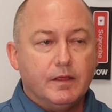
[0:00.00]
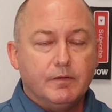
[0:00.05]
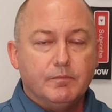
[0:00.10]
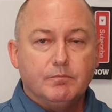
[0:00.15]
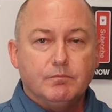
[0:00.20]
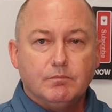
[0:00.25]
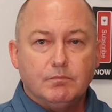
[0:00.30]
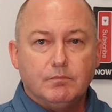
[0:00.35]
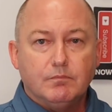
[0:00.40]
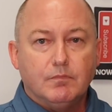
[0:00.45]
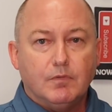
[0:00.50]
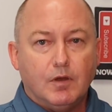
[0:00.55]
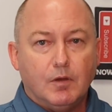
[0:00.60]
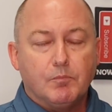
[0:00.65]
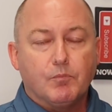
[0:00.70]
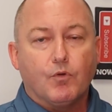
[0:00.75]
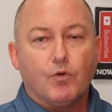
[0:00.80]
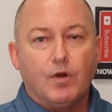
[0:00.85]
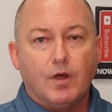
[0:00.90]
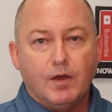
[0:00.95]
it a
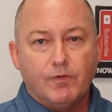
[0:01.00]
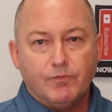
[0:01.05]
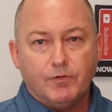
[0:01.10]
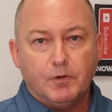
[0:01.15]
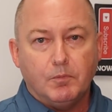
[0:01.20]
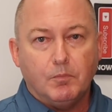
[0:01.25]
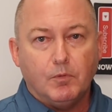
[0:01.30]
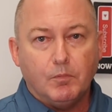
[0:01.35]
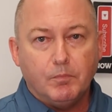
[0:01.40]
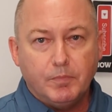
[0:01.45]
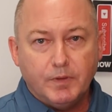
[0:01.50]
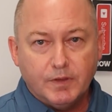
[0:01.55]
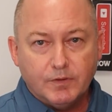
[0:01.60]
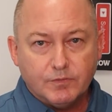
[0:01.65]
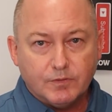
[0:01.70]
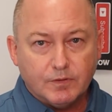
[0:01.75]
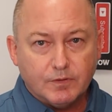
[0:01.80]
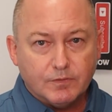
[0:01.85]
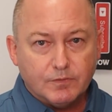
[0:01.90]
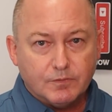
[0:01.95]
profitable
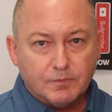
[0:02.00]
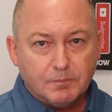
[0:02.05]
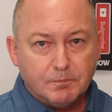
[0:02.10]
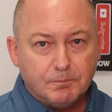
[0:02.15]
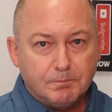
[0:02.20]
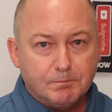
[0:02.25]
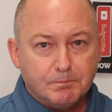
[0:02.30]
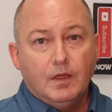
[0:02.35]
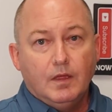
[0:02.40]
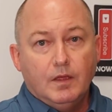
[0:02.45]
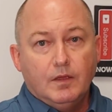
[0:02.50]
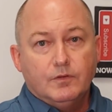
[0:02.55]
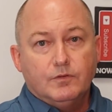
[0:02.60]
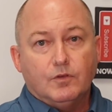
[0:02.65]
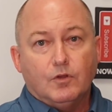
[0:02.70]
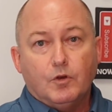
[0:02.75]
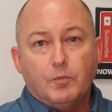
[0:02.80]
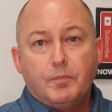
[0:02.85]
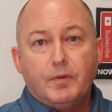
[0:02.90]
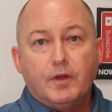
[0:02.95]
business.
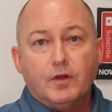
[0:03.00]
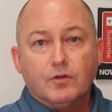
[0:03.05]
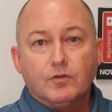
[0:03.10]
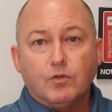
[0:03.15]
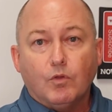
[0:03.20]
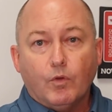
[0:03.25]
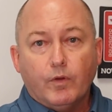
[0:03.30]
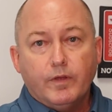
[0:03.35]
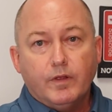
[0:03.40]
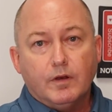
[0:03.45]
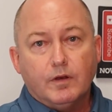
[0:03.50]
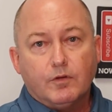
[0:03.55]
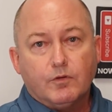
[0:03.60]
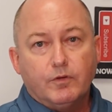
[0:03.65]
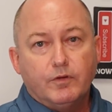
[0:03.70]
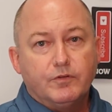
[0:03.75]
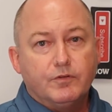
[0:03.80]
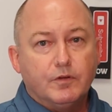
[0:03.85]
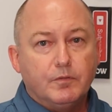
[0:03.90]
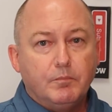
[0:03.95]
So it appears Loyal
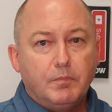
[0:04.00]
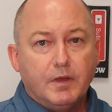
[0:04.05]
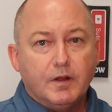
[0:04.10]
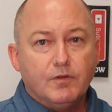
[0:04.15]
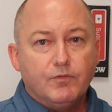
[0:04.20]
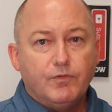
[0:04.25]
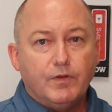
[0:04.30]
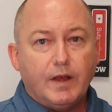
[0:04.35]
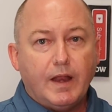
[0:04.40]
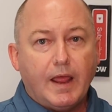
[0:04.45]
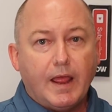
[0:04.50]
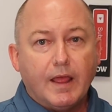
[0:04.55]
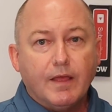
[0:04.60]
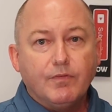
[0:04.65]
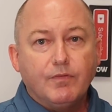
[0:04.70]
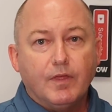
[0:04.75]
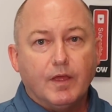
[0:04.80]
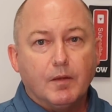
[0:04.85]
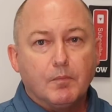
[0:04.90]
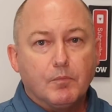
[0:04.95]
Christian Benefit
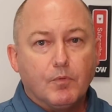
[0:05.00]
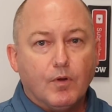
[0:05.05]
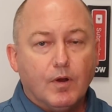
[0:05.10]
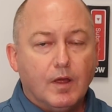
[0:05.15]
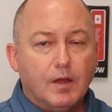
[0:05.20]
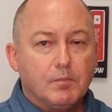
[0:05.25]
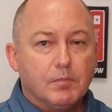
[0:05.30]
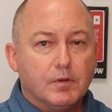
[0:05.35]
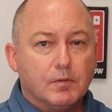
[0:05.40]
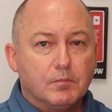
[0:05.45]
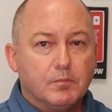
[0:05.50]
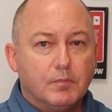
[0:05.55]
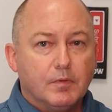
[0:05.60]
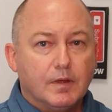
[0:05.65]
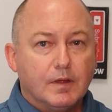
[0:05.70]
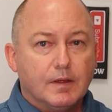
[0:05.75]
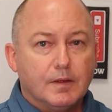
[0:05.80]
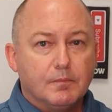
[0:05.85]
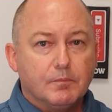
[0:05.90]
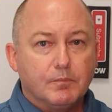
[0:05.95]
had that
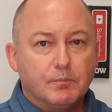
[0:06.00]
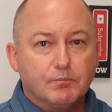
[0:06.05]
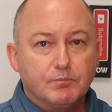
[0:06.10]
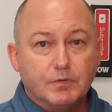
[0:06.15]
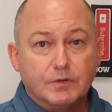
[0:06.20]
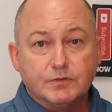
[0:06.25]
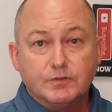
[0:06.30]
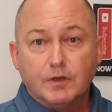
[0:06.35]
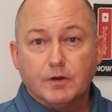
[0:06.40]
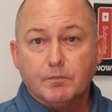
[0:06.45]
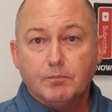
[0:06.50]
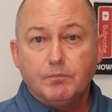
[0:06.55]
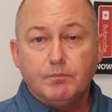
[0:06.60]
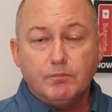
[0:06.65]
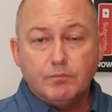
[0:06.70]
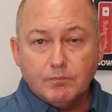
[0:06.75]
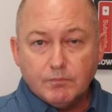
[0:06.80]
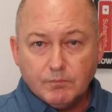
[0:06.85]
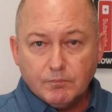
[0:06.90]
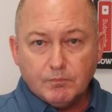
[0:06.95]
problem because their
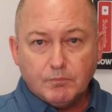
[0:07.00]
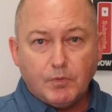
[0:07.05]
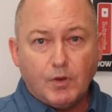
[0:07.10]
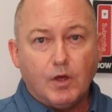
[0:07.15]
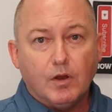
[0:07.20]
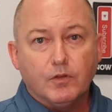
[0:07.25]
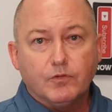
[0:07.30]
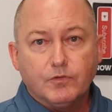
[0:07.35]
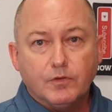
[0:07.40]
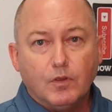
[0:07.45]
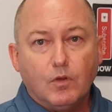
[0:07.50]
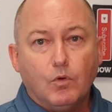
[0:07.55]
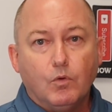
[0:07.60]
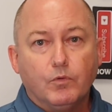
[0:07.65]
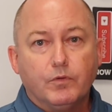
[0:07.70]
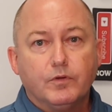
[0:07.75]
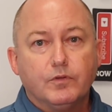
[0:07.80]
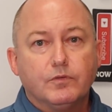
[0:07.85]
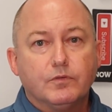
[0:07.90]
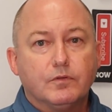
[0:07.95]

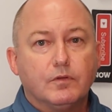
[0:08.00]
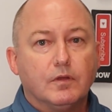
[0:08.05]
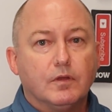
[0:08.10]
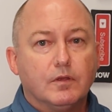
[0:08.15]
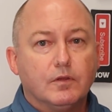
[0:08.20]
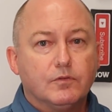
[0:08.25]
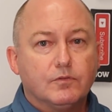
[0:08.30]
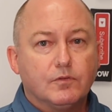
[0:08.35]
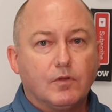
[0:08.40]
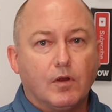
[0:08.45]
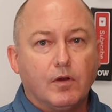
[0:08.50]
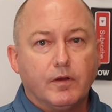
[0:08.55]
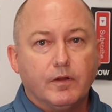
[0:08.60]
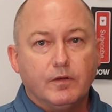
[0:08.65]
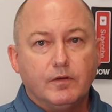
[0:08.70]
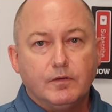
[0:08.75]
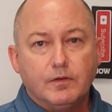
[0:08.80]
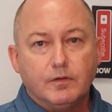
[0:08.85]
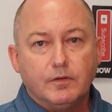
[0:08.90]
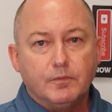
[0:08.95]
policyholders
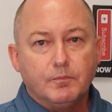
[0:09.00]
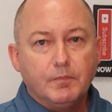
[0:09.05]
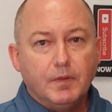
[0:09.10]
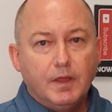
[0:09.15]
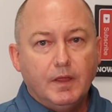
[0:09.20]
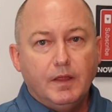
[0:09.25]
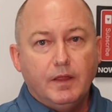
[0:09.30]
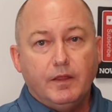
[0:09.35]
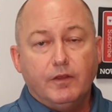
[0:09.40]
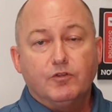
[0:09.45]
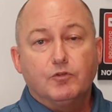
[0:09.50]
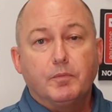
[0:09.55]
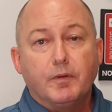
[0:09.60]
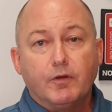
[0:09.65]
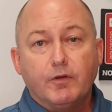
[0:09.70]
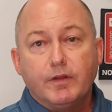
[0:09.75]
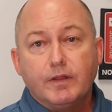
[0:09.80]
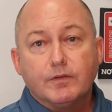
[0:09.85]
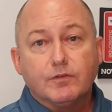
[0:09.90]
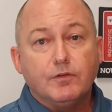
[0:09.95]
started to
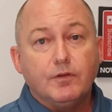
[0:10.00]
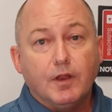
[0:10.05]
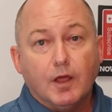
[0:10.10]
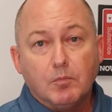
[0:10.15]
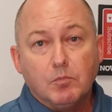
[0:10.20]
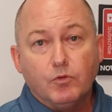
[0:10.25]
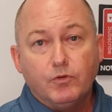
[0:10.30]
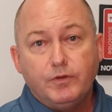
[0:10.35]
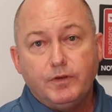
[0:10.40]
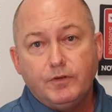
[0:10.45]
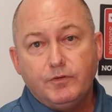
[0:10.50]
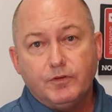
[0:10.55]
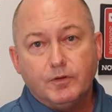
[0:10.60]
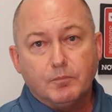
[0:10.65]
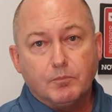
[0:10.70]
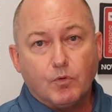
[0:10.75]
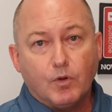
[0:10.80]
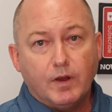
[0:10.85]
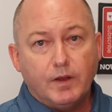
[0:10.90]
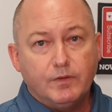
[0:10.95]
experience
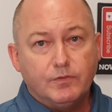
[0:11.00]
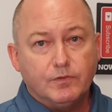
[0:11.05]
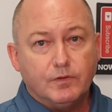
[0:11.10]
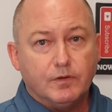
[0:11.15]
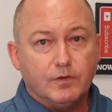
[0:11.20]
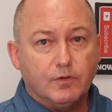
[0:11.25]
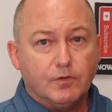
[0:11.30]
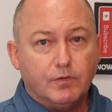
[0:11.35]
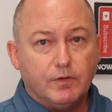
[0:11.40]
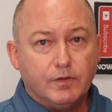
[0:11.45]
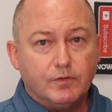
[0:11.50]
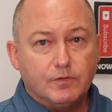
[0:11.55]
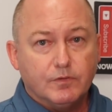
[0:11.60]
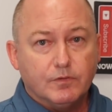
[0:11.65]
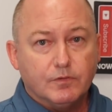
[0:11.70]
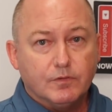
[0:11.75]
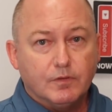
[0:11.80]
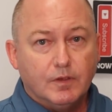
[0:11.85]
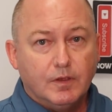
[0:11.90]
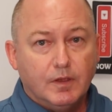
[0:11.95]
double-digit price
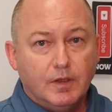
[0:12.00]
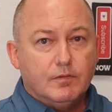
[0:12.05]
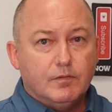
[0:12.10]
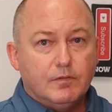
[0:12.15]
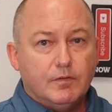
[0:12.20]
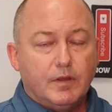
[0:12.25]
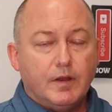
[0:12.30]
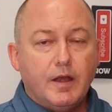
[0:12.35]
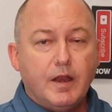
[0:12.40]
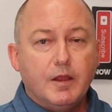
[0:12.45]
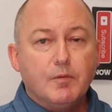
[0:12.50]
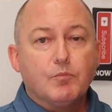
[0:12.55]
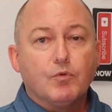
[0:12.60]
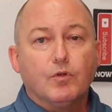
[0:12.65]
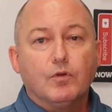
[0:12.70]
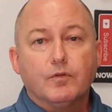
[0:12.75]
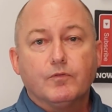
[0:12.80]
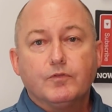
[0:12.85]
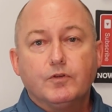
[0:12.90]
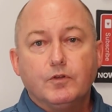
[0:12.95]
increases. In
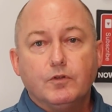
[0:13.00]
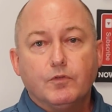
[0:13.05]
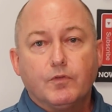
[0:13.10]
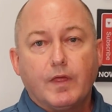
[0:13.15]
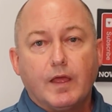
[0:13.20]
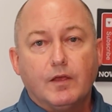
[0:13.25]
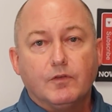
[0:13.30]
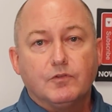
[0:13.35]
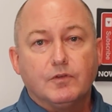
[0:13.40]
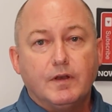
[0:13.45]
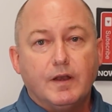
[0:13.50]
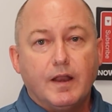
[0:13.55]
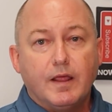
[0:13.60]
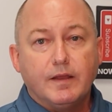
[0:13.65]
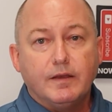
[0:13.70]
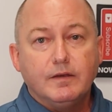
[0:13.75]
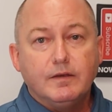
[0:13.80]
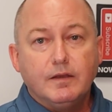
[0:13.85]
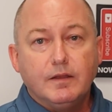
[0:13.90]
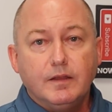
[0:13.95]
April of
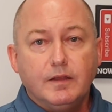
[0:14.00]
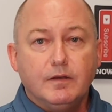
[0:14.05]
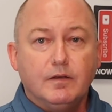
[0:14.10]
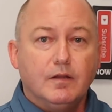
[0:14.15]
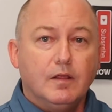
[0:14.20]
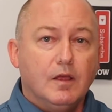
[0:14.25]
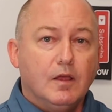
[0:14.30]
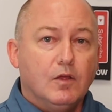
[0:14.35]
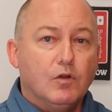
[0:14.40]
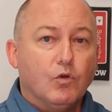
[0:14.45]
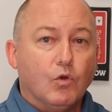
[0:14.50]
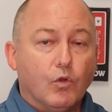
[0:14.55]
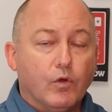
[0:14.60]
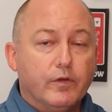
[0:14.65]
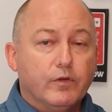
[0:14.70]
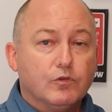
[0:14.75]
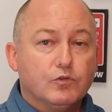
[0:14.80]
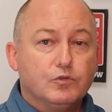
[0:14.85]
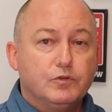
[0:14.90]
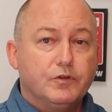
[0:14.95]
2019, the
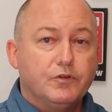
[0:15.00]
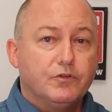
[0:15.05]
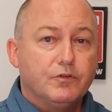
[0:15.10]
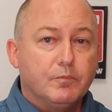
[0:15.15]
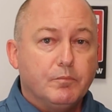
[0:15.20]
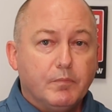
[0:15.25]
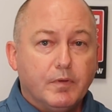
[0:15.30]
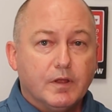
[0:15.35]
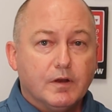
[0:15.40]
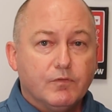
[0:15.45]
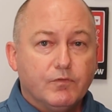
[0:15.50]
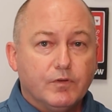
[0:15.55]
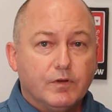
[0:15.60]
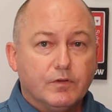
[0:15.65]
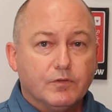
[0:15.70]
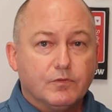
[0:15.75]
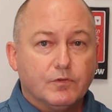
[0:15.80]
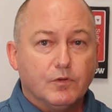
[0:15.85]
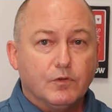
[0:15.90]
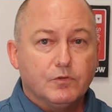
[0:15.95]
Loyal Christian Benefit
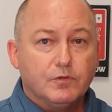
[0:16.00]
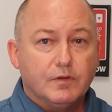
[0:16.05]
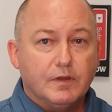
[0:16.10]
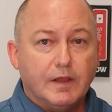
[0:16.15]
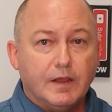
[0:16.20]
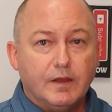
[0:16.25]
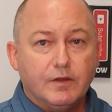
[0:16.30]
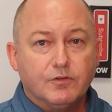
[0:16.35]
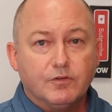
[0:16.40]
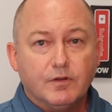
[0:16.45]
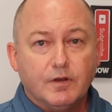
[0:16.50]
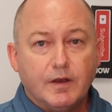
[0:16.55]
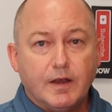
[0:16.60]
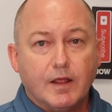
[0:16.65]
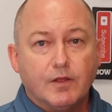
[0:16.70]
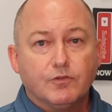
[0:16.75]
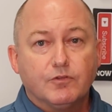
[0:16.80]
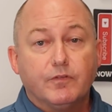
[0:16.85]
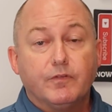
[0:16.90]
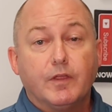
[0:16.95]
Association
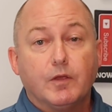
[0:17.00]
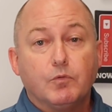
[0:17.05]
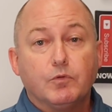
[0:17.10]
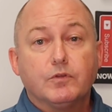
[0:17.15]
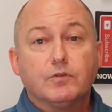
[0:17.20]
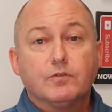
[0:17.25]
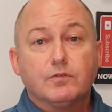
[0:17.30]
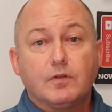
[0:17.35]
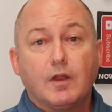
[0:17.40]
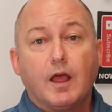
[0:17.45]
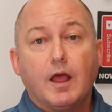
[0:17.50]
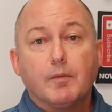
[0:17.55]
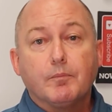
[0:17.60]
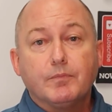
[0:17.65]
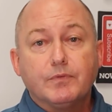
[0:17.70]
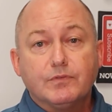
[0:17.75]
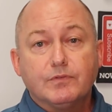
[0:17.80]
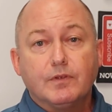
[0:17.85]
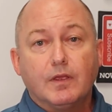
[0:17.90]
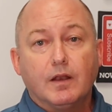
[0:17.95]
announced that they would
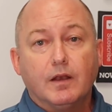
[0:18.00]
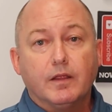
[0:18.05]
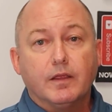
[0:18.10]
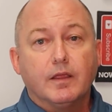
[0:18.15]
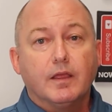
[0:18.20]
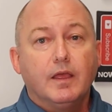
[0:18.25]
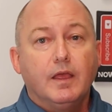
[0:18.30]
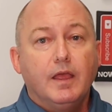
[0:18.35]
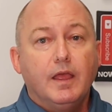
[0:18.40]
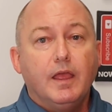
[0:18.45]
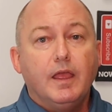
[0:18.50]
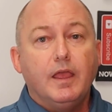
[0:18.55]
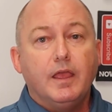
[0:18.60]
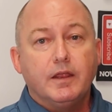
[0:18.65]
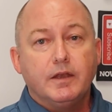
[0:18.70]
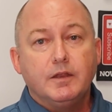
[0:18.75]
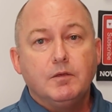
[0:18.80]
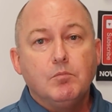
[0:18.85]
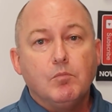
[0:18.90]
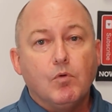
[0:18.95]
stop selling
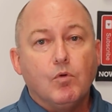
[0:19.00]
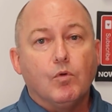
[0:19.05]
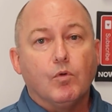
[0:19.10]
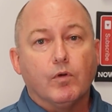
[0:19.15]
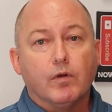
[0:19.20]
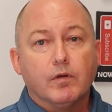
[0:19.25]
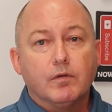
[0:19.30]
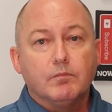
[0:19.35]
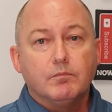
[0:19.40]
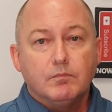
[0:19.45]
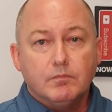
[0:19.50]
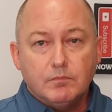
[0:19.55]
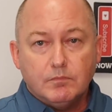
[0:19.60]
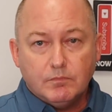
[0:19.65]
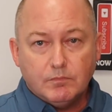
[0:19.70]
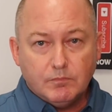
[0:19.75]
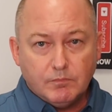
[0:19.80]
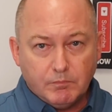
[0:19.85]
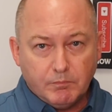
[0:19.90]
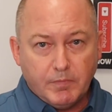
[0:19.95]
any more
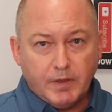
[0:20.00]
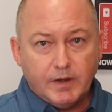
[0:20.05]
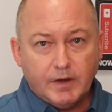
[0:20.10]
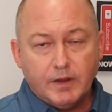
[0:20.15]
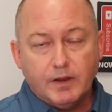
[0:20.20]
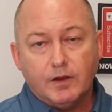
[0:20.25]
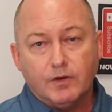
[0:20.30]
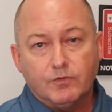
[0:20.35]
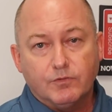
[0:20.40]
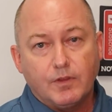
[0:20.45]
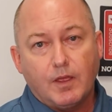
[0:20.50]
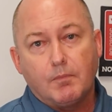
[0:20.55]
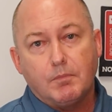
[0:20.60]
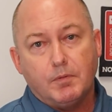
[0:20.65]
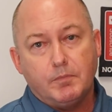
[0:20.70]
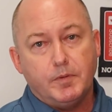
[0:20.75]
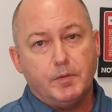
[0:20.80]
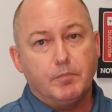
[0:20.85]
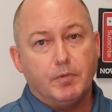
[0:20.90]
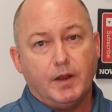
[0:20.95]
Medicare
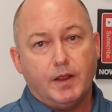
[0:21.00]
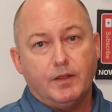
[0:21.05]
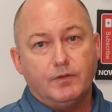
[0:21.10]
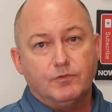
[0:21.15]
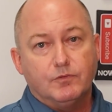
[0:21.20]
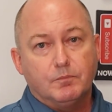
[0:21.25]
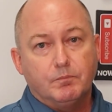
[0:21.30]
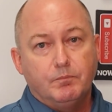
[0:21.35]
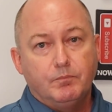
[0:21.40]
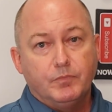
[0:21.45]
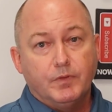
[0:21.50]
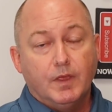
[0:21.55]
supplement plans.